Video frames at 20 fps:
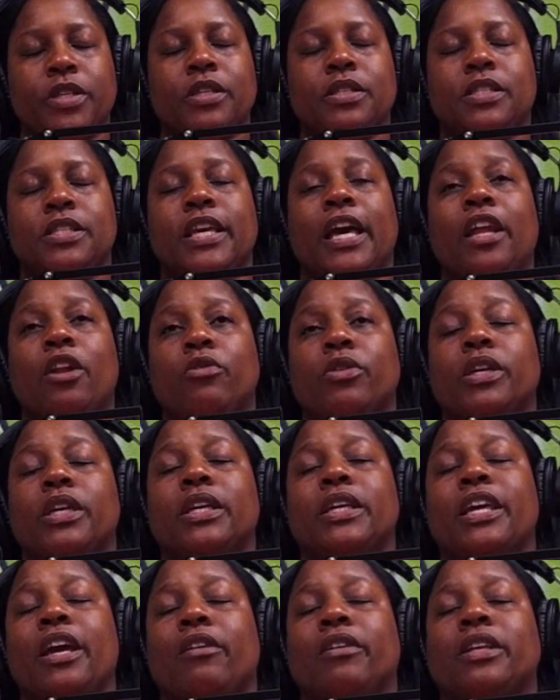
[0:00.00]
Seattle
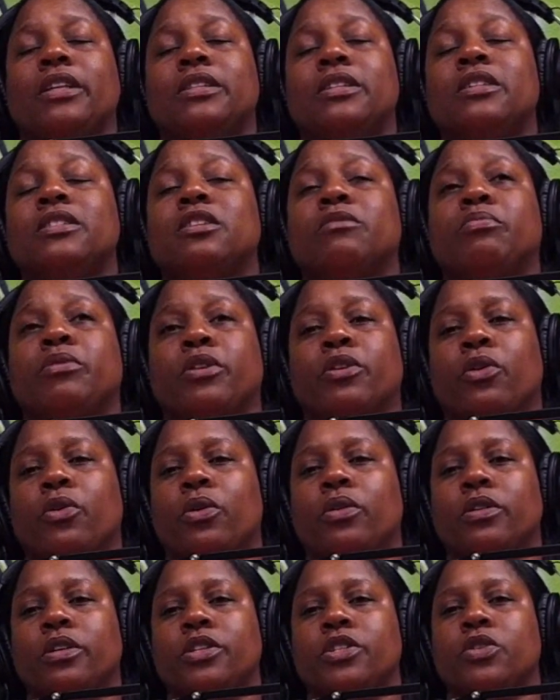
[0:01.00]
King County Discipline
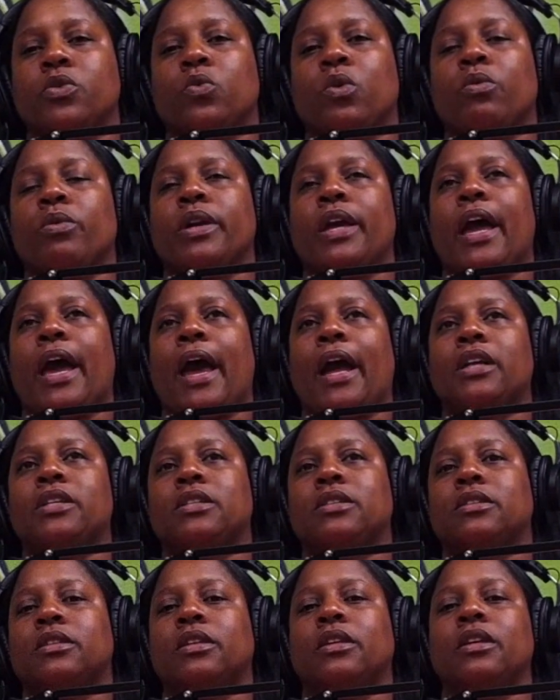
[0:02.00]
Coalition, where we
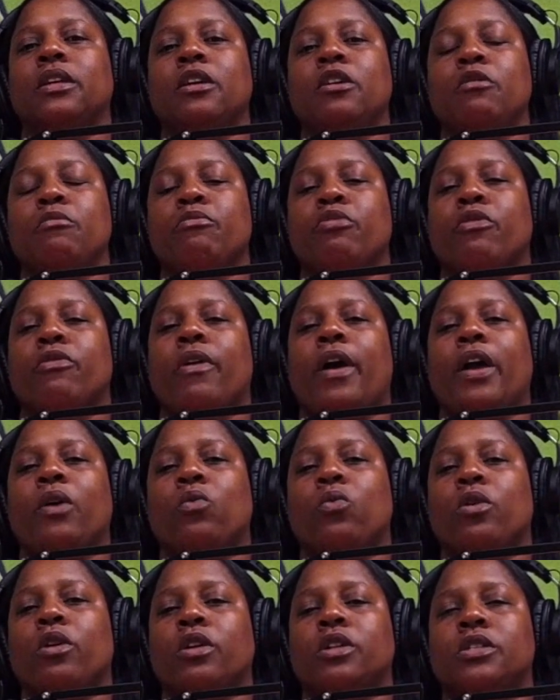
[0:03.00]
actually provide
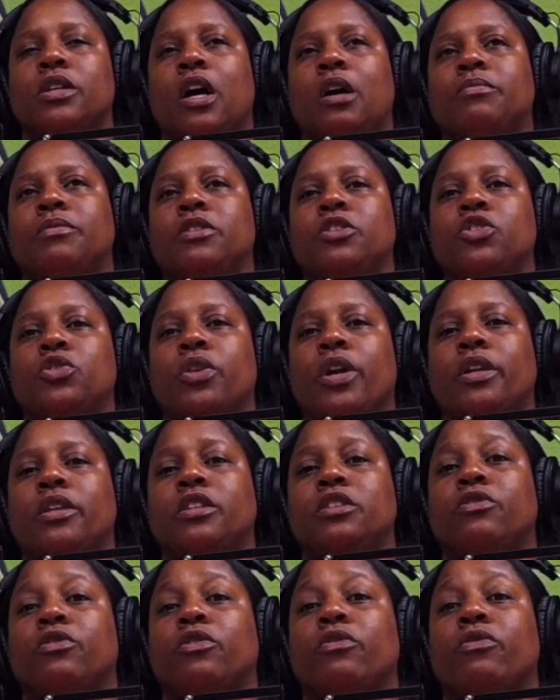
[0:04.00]
workshops and
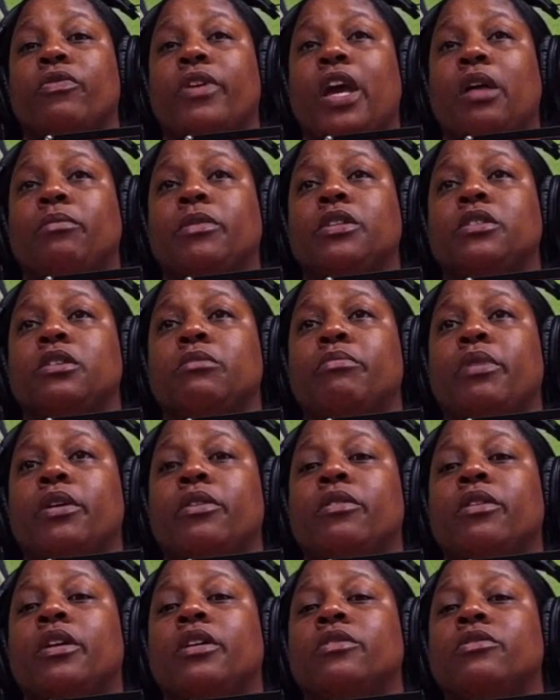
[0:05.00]
trainings for families to
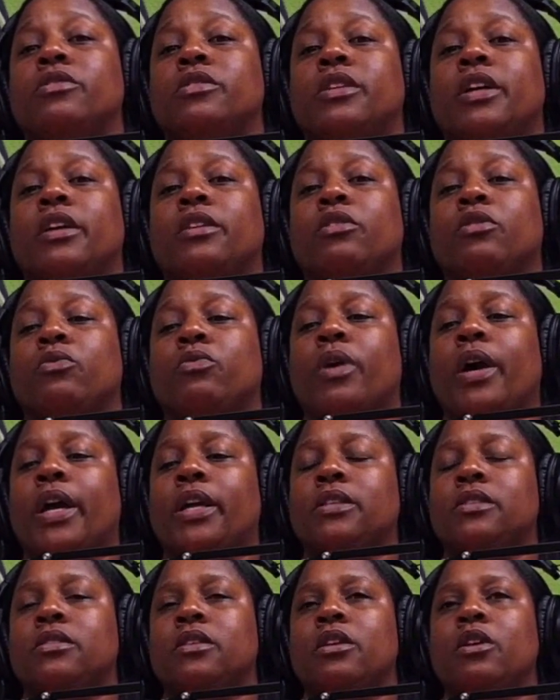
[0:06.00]
better understand their
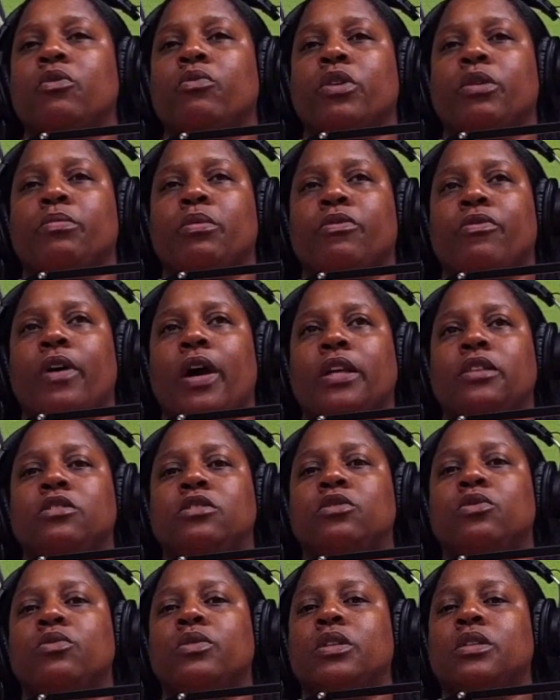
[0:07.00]
rights. We provide
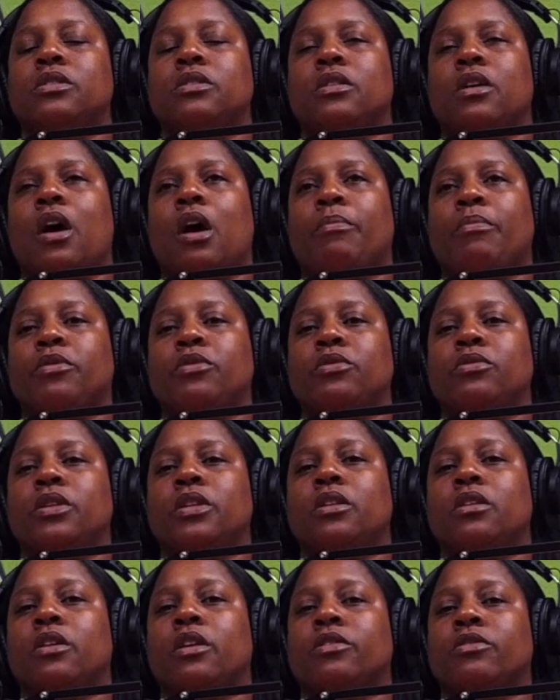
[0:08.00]
students the opportunity
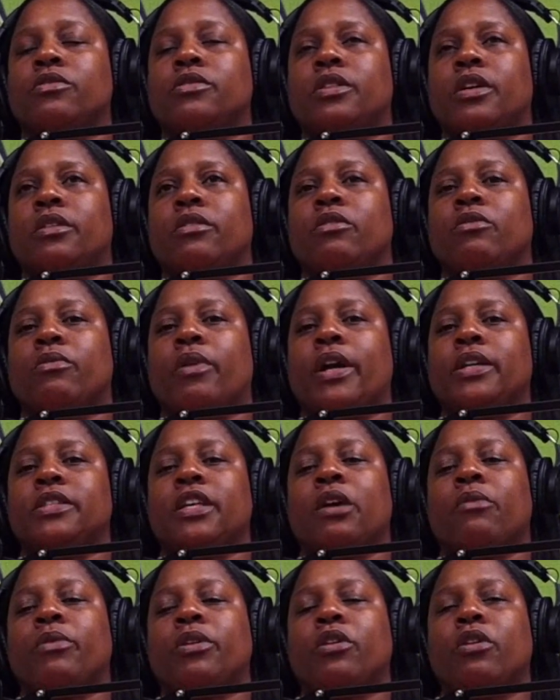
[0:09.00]
to understand their rights,
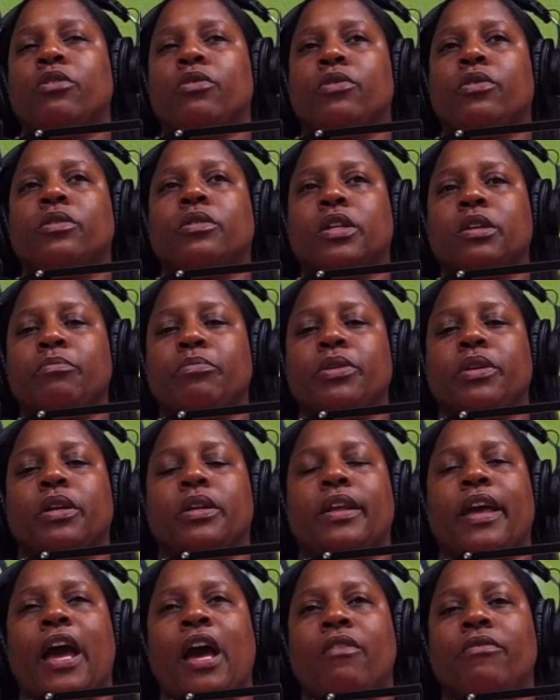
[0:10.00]
and we go to Olympia
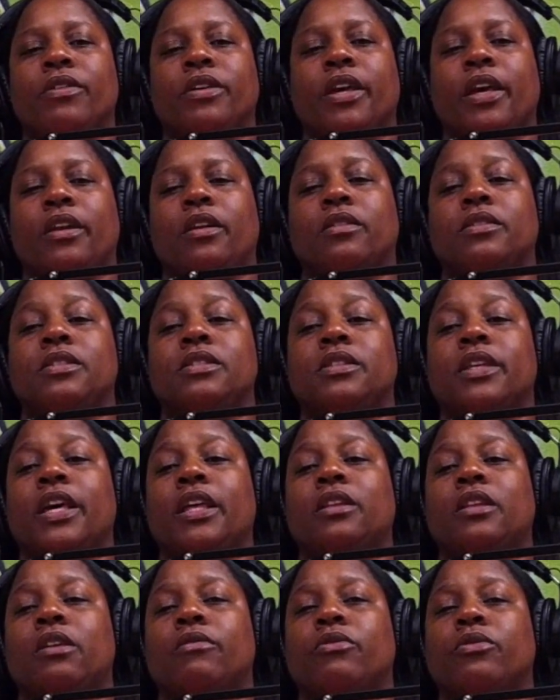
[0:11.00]
and advocate on the
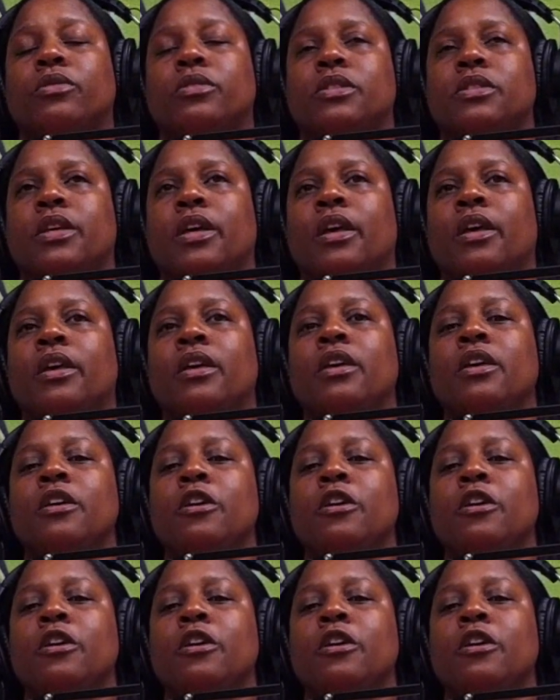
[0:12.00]
state level to say,